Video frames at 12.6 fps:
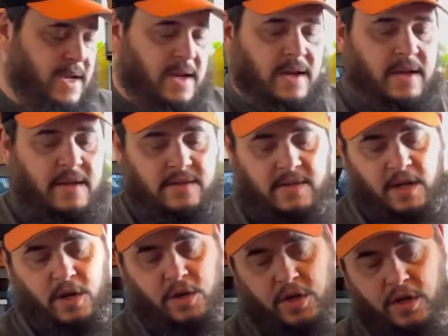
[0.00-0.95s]
Because
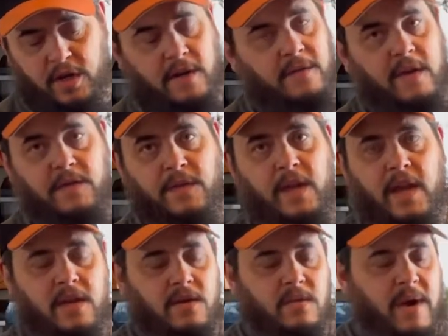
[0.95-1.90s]
if you get
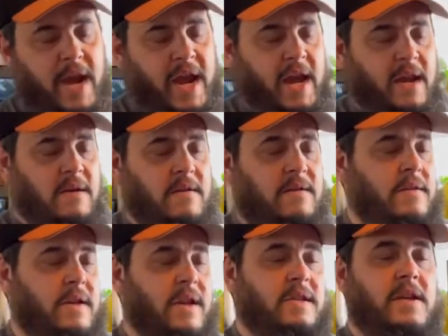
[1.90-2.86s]
in the rain, it
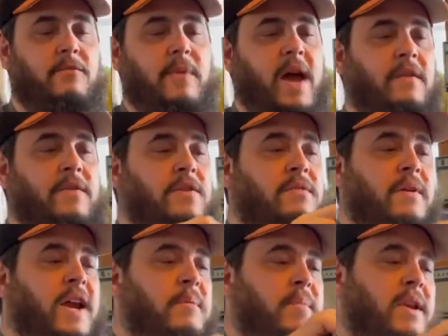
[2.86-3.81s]
doesn't even matter if it's
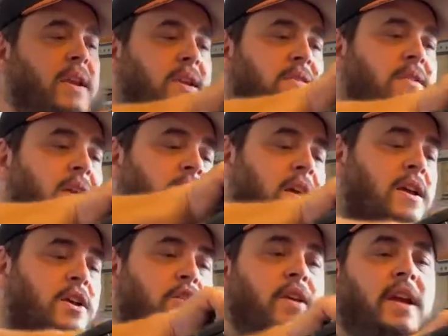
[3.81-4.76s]
rain, but
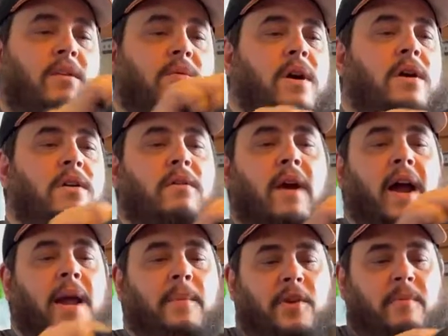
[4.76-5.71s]
you get road
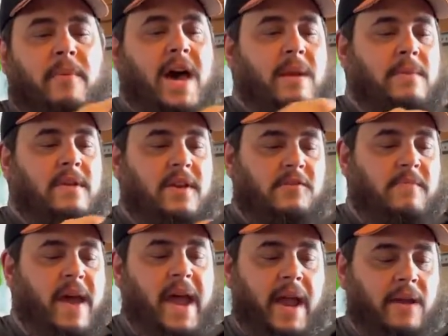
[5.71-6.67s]
grime on the bottom of these
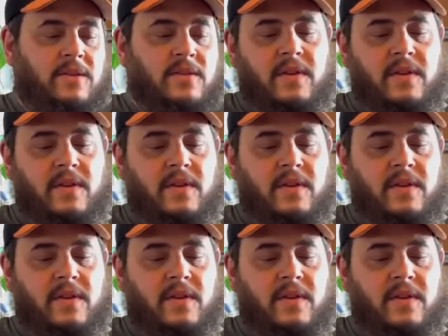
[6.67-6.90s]
bags,